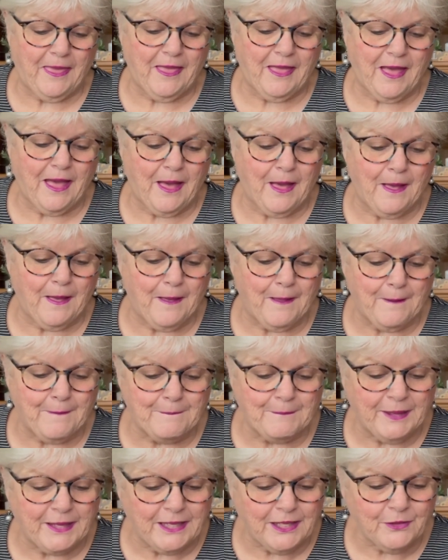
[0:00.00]
um,
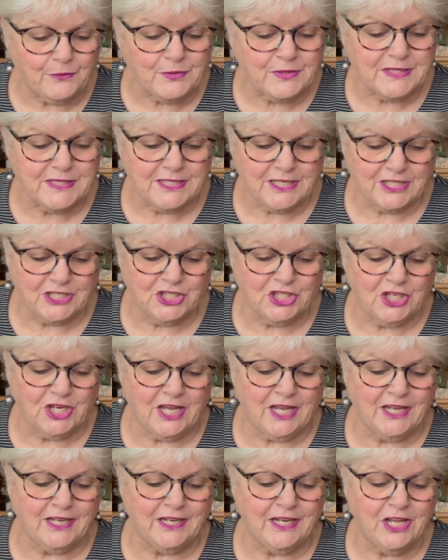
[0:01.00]
bake it with
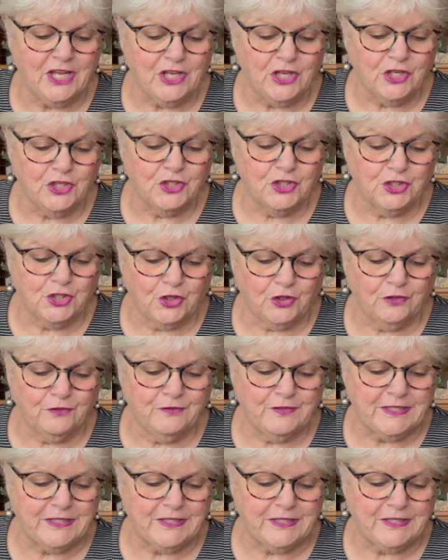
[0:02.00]
sunshine, serve